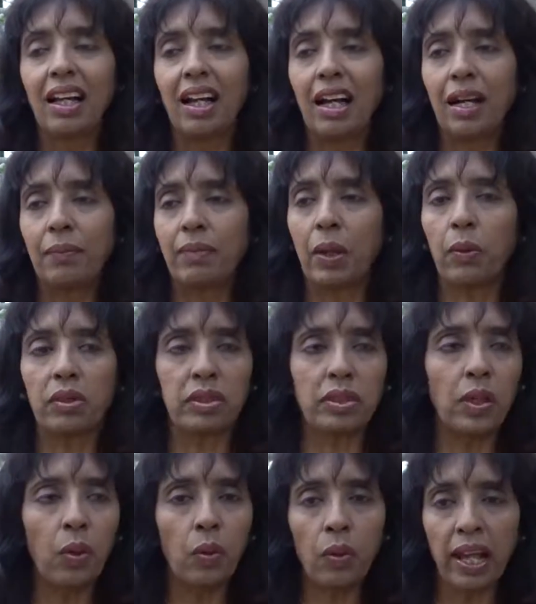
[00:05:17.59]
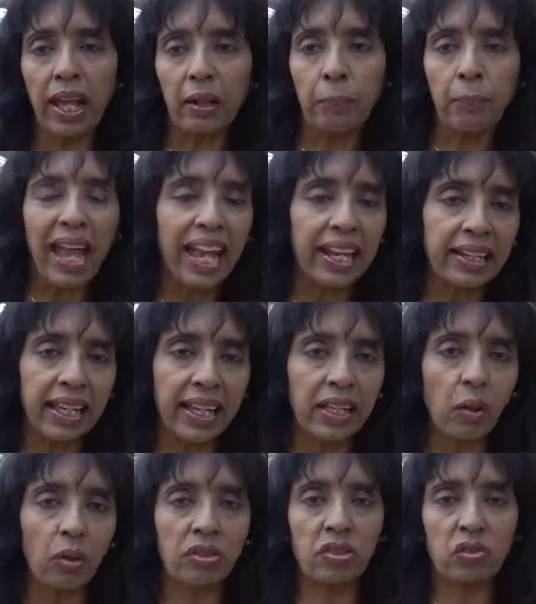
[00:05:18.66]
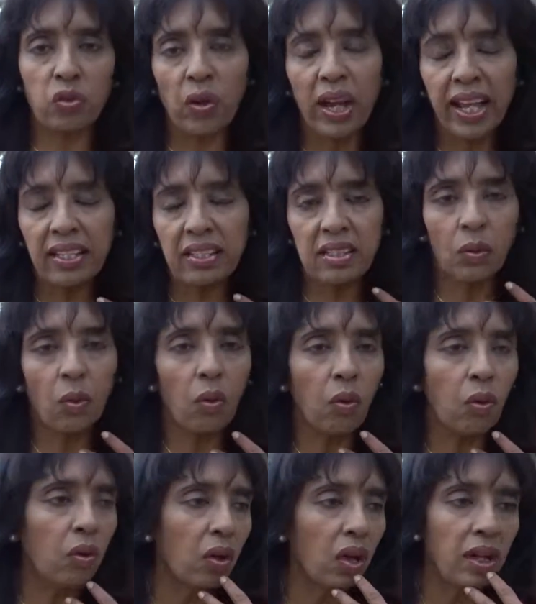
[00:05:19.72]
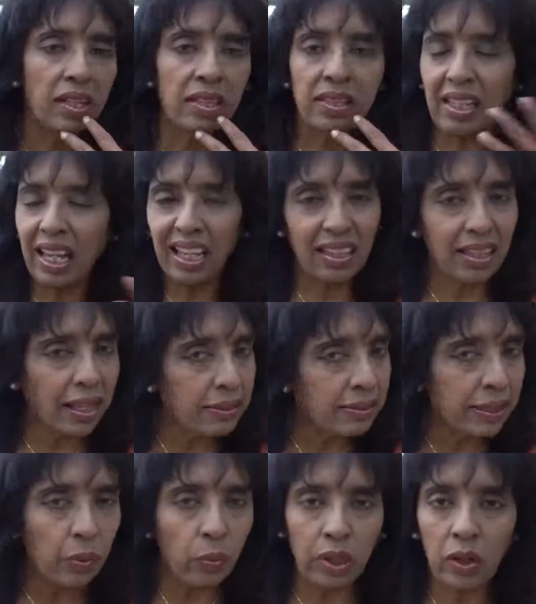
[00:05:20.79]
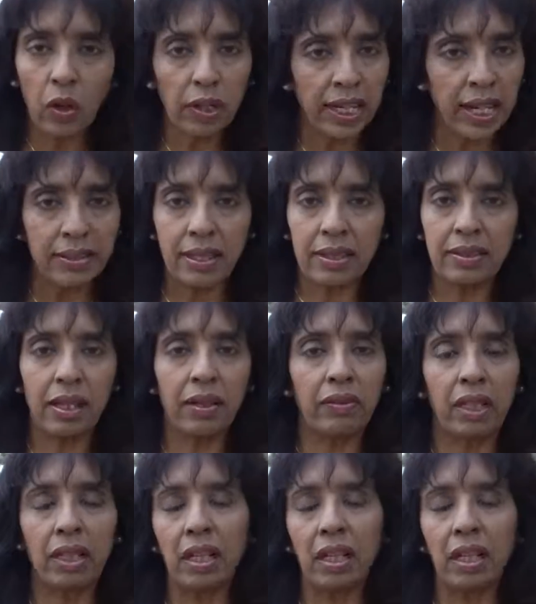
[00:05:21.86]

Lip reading: There was no like panic or stress or saying things that were not necessary.